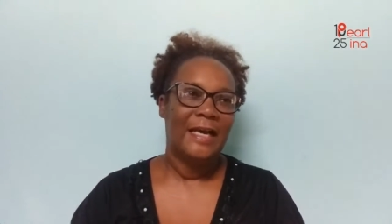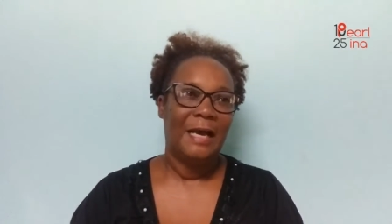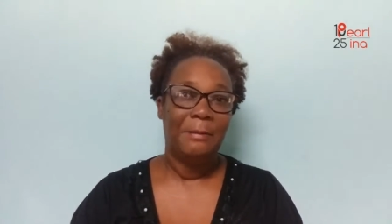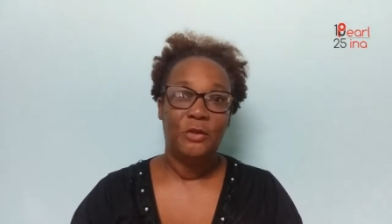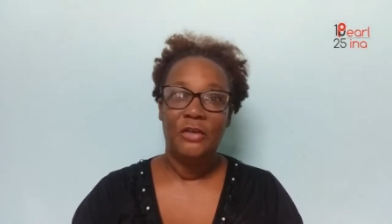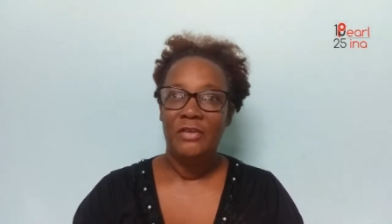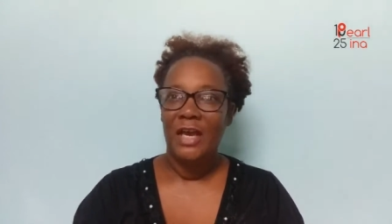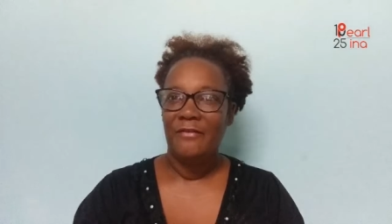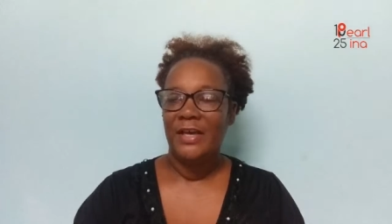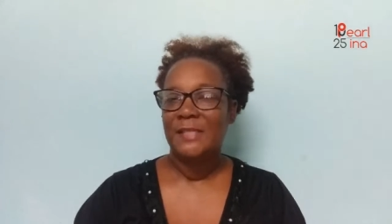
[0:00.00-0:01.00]
I don't know if you
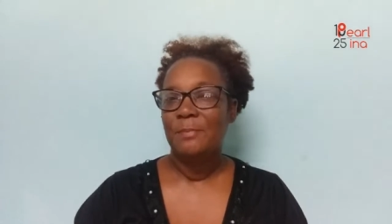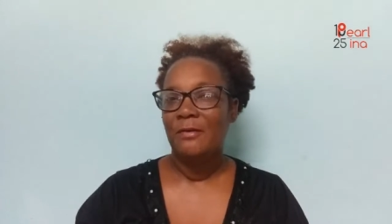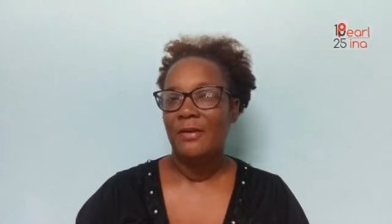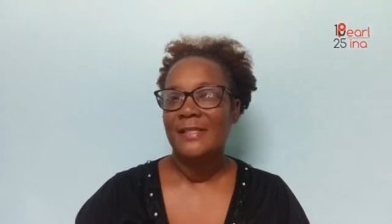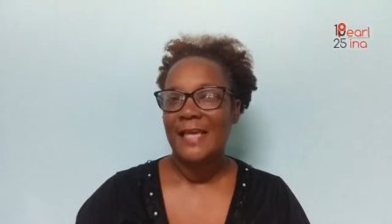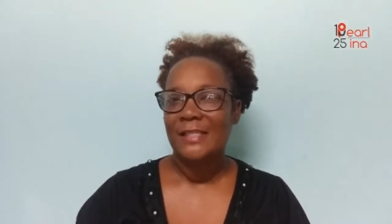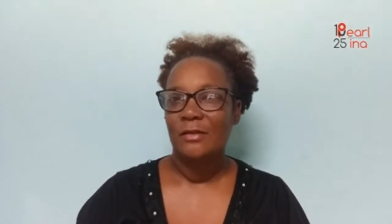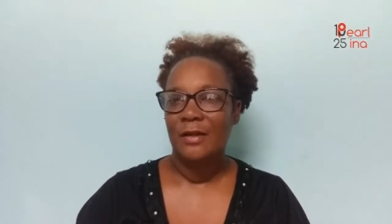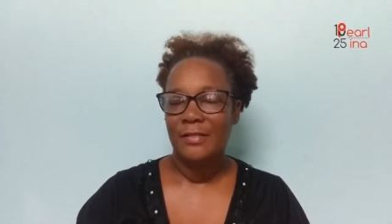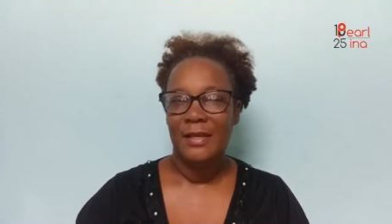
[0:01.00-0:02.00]
ever experienced that
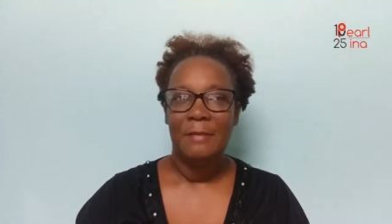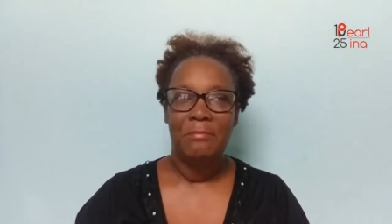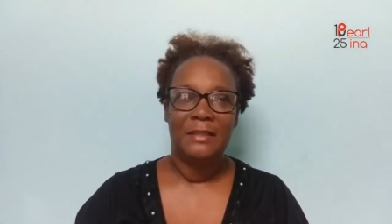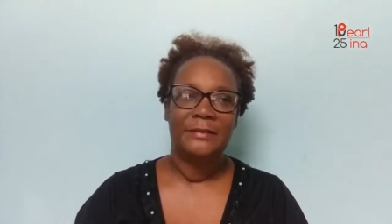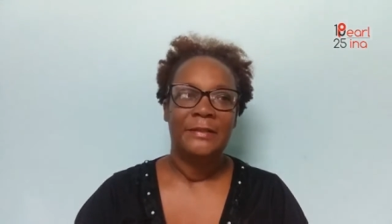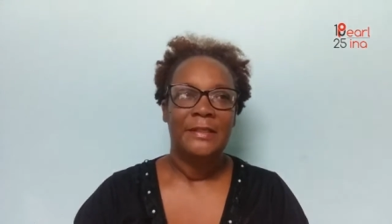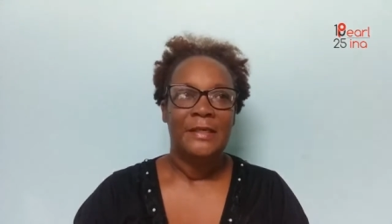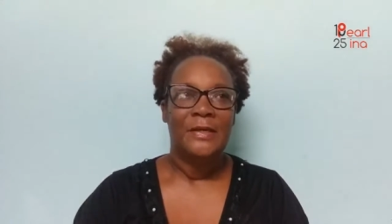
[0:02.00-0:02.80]
sort of thing, but